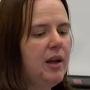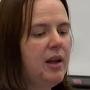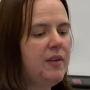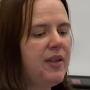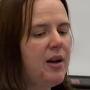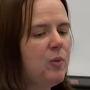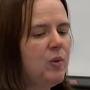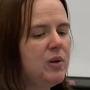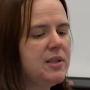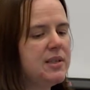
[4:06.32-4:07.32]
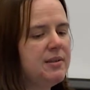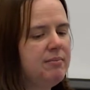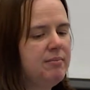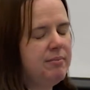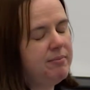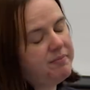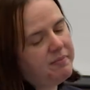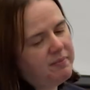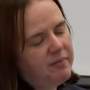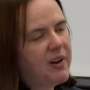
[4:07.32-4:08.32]
If that was
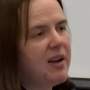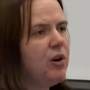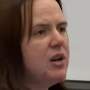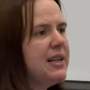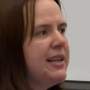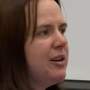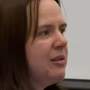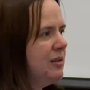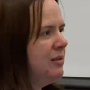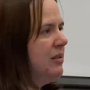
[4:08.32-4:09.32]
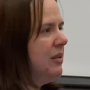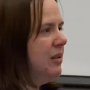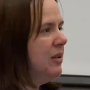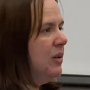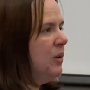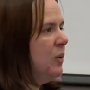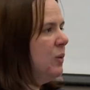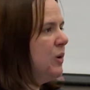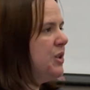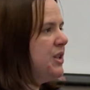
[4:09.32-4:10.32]
5 hours later,
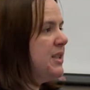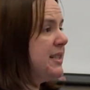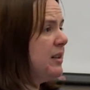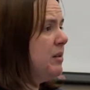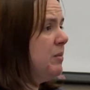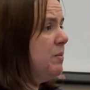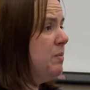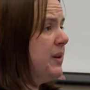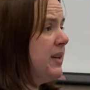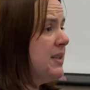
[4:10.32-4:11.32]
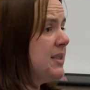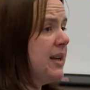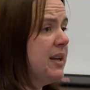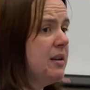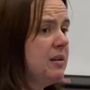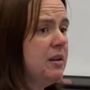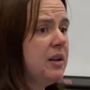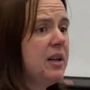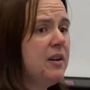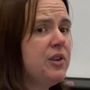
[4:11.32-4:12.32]
would you still be staying
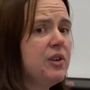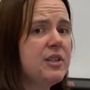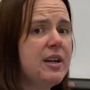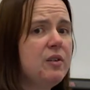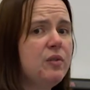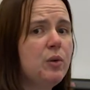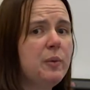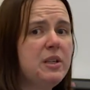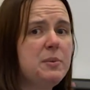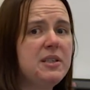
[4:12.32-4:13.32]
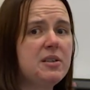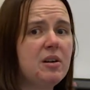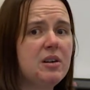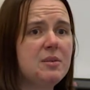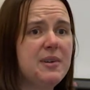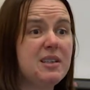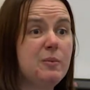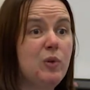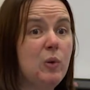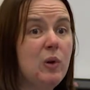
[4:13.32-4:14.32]
looking after yourself, or would you be starting to make
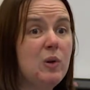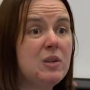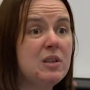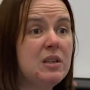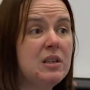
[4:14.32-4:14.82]
some phone calls?